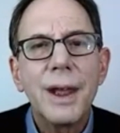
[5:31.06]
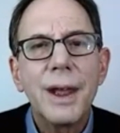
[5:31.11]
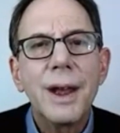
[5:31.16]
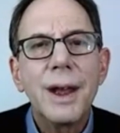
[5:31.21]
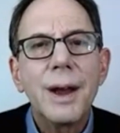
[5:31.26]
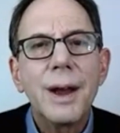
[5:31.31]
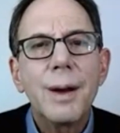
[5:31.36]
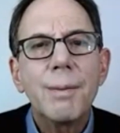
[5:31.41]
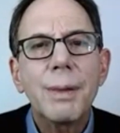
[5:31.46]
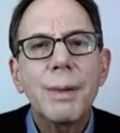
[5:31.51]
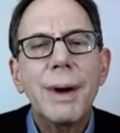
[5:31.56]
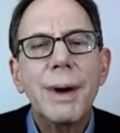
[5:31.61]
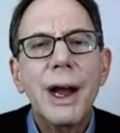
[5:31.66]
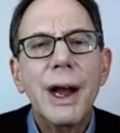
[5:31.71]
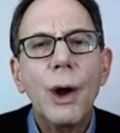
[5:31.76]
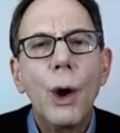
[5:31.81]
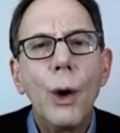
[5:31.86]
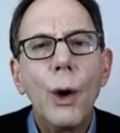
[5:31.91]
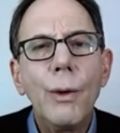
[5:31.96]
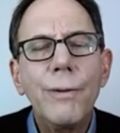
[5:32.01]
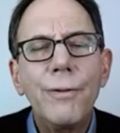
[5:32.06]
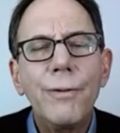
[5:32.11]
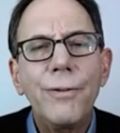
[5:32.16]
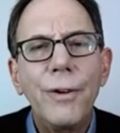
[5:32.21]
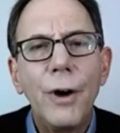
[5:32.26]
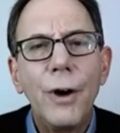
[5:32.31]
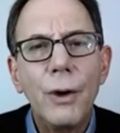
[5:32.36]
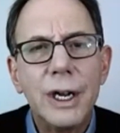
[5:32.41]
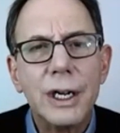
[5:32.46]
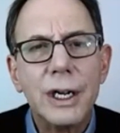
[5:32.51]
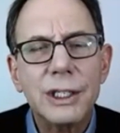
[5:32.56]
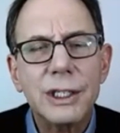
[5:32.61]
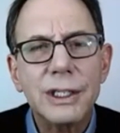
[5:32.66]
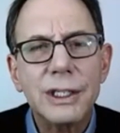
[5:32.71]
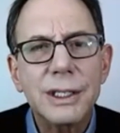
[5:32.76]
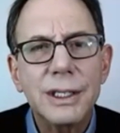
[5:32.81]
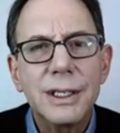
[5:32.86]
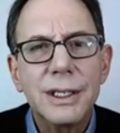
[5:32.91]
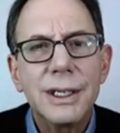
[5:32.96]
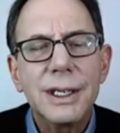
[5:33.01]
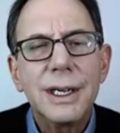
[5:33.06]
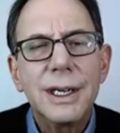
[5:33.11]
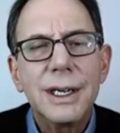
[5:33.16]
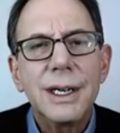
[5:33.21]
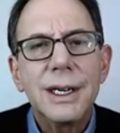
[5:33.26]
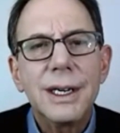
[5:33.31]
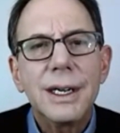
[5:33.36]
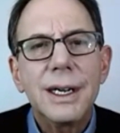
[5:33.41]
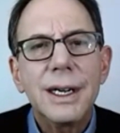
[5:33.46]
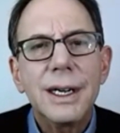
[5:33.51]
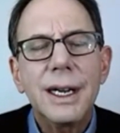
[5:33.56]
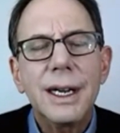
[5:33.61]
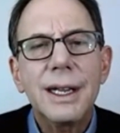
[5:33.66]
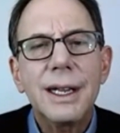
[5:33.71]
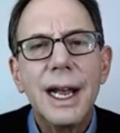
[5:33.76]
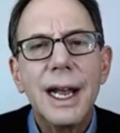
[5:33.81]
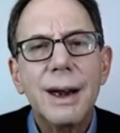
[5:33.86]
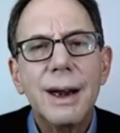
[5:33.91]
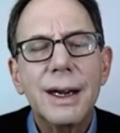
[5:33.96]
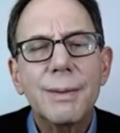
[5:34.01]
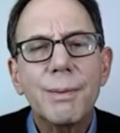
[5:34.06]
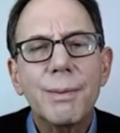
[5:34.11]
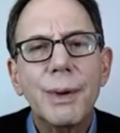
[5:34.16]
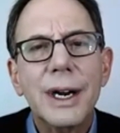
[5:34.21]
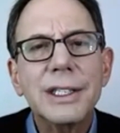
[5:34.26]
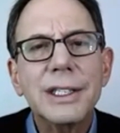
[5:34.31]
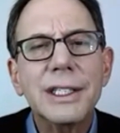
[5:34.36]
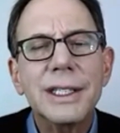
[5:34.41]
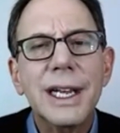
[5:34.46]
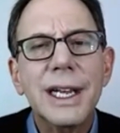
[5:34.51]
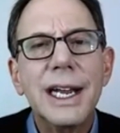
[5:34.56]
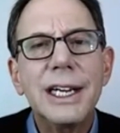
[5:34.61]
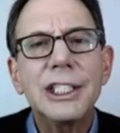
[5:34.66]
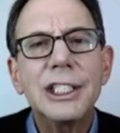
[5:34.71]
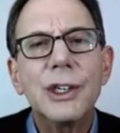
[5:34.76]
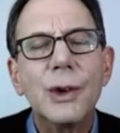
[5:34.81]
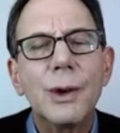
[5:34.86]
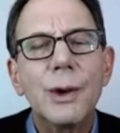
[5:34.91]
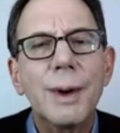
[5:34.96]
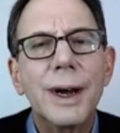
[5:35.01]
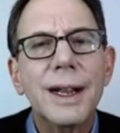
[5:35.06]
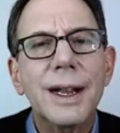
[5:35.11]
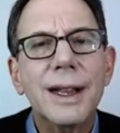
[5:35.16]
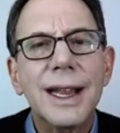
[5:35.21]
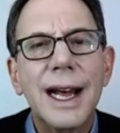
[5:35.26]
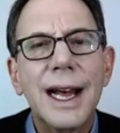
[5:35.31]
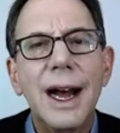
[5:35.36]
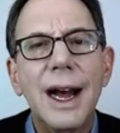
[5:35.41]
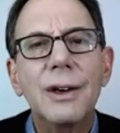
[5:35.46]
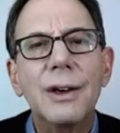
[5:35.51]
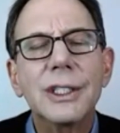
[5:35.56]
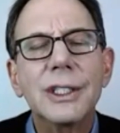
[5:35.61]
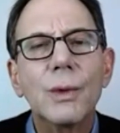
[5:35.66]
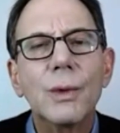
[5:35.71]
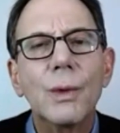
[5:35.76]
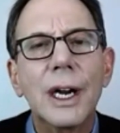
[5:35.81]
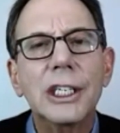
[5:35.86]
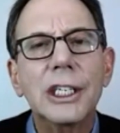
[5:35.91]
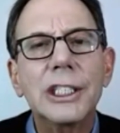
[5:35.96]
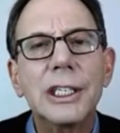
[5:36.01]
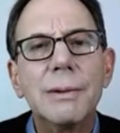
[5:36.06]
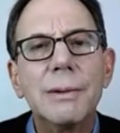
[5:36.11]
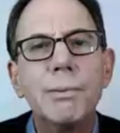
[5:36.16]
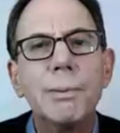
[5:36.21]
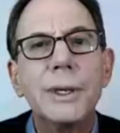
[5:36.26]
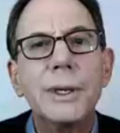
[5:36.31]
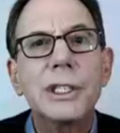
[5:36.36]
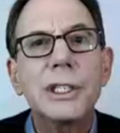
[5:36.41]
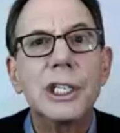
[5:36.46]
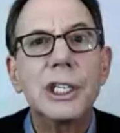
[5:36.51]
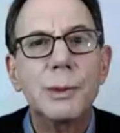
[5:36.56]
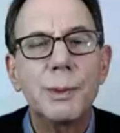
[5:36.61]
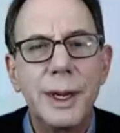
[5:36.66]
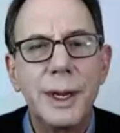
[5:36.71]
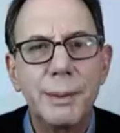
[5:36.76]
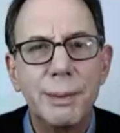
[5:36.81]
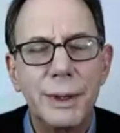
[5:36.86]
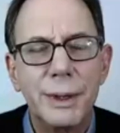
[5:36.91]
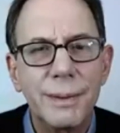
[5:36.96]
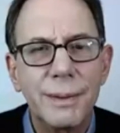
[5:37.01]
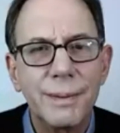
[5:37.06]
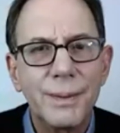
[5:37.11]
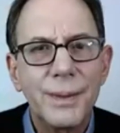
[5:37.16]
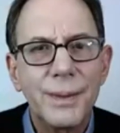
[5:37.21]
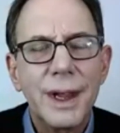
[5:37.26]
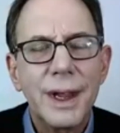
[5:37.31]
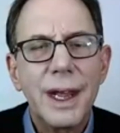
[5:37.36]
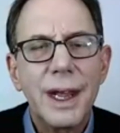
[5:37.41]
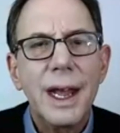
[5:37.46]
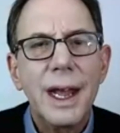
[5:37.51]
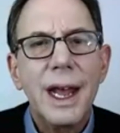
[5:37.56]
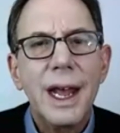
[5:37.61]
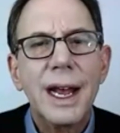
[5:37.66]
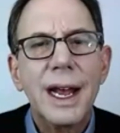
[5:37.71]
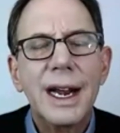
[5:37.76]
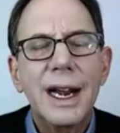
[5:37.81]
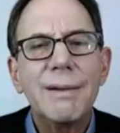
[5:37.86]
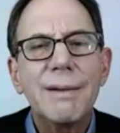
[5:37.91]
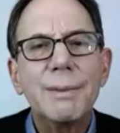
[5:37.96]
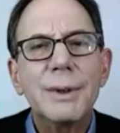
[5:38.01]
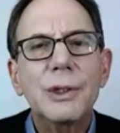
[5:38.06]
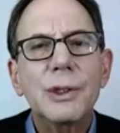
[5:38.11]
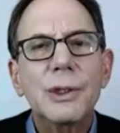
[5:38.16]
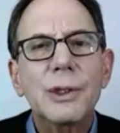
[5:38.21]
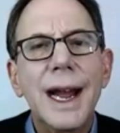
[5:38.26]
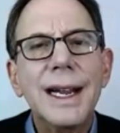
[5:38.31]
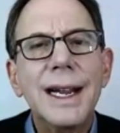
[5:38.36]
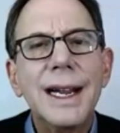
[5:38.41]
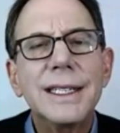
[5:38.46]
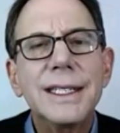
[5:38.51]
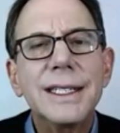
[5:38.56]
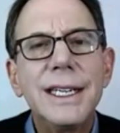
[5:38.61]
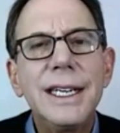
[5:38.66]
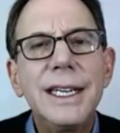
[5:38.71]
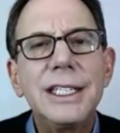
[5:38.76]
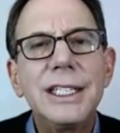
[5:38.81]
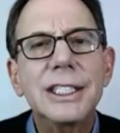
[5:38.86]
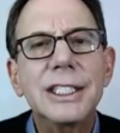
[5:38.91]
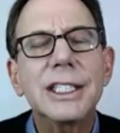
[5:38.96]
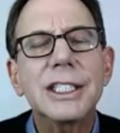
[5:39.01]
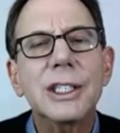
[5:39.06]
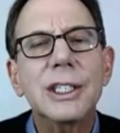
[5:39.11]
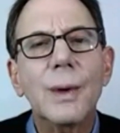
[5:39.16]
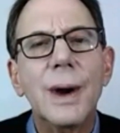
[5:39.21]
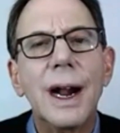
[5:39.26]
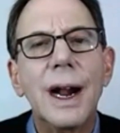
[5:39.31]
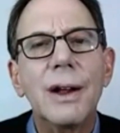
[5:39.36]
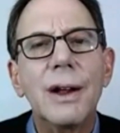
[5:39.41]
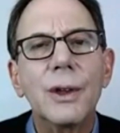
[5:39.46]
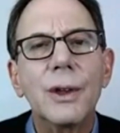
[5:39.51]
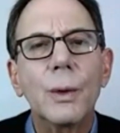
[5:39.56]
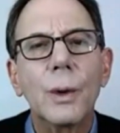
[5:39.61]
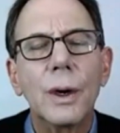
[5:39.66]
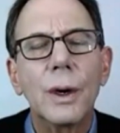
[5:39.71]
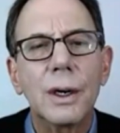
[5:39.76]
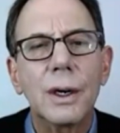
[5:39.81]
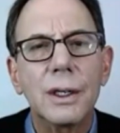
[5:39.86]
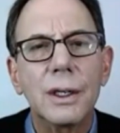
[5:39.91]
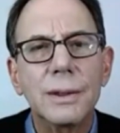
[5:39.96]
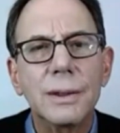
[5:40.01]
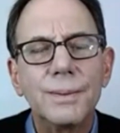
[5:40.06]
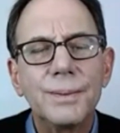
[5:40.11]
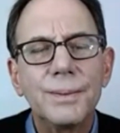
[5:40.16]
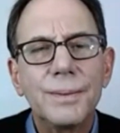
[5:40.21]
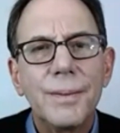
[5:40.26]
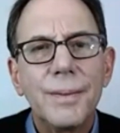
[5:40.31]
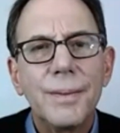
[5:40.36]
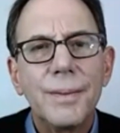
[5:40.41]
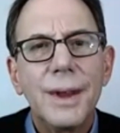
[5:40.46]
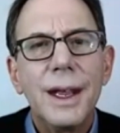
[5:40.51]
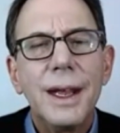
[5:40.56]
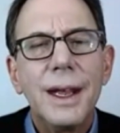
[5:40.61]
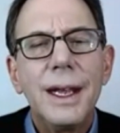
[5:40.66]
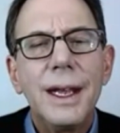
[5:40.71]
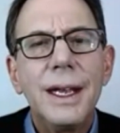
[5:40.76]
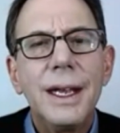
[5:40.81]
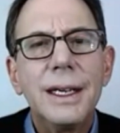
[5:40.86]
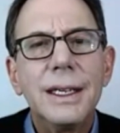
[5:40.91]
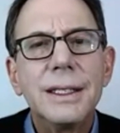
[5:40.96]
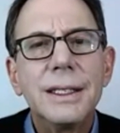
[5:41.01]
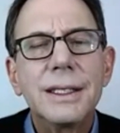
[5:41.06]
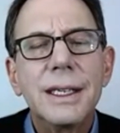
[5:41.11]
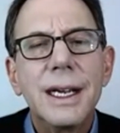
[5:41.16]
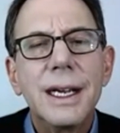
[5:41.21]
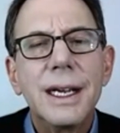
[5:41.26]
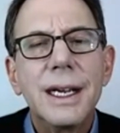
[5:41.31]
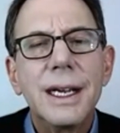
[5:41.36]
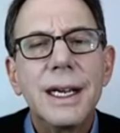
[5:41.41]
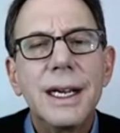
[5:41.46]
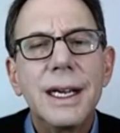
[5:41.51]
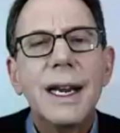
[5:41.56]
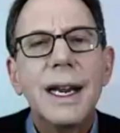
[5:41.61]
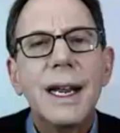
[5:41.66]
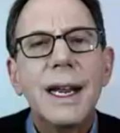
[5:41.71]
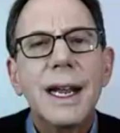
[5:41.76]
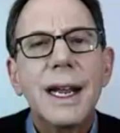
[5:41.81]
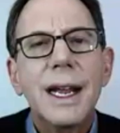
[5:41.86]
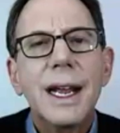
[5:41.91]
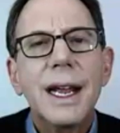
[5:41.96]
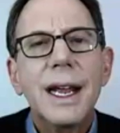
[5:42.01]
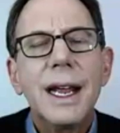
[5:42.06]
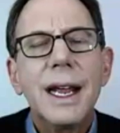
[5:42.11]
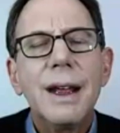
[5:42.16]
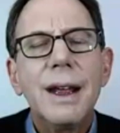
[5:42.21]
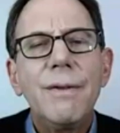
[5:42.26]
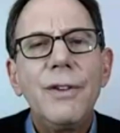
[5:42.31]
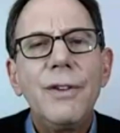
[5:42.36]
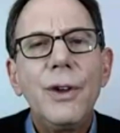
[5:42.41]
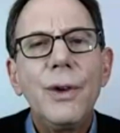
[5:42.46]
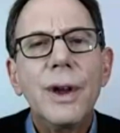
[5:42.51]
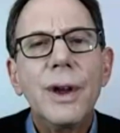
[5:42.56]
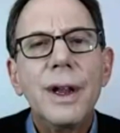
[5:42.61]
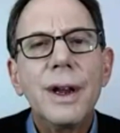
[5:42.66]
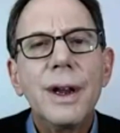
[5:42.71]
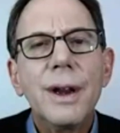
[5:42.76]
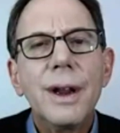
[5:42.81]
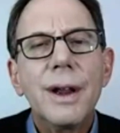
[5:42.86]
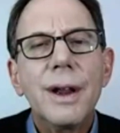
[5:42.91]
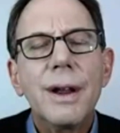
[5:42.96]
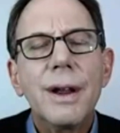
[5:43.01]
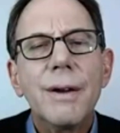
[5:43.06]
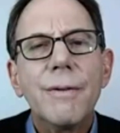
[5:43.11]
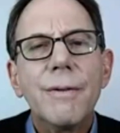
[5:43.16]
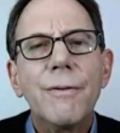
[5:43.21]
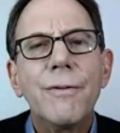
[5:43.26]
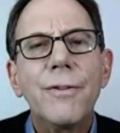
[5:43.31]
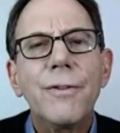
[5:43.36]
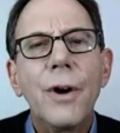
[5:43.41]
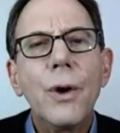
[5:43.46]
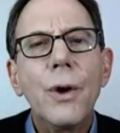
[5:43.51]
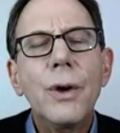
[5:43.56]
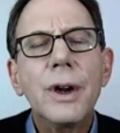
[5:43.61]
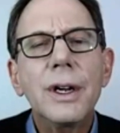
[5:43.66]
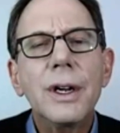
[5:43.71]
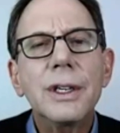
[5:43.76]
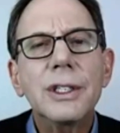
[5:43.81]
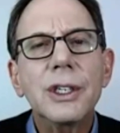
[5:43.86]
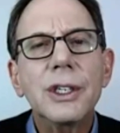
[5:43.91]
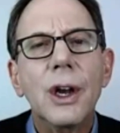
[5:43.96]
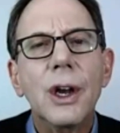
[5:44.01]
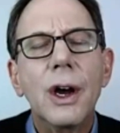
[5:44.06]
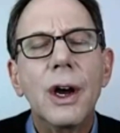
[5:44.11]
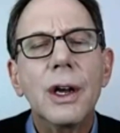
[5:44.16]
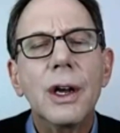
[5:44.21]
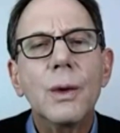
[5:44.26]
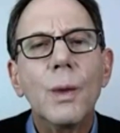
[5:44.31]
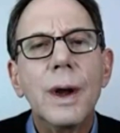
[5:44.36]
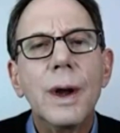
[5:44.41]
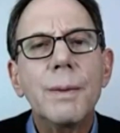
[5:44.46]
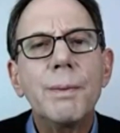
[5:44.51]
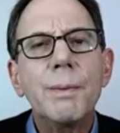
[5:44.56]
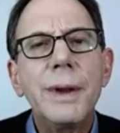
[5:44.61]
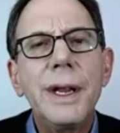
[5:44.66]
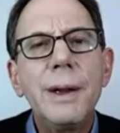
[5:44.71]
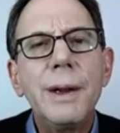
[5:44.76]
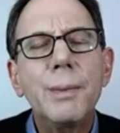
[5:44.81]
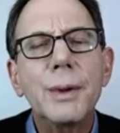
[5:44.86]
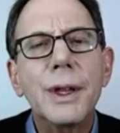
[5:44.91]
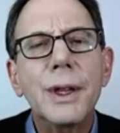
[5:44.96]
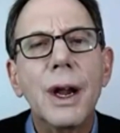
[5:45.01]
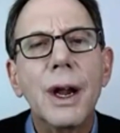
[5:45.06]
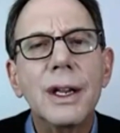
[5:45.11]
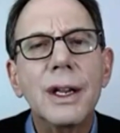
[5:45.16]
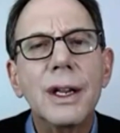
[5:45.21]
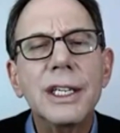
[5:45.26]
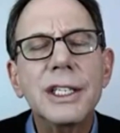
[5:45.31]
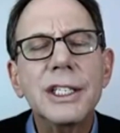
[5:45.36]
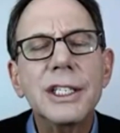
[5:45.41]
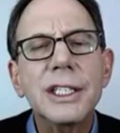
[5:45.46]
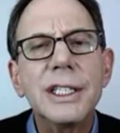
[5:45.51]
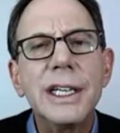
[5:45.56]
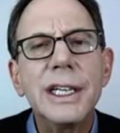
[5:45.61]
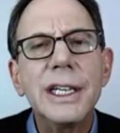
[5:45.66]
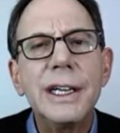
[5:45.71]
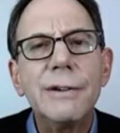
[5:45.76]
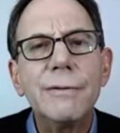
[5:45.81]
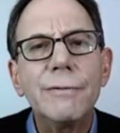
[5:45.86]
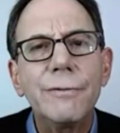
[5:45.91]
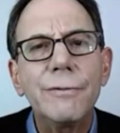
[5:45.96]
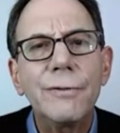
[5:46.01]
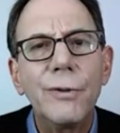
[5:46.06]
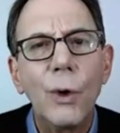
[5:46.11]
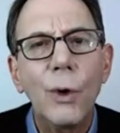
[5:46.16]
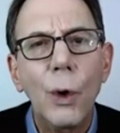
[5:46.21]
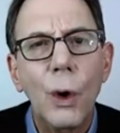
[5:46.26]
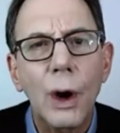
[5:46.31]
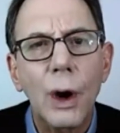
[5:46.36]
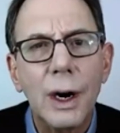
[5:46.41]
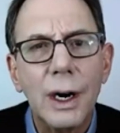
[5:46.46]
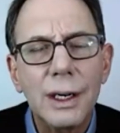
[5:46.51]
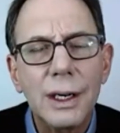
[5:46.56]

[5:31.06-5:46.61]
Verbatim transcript: But my whole focus in that presentation to about a thousand Russian business people, and I've been trying to teach this around the world, is that if you can focus on what people are listening for,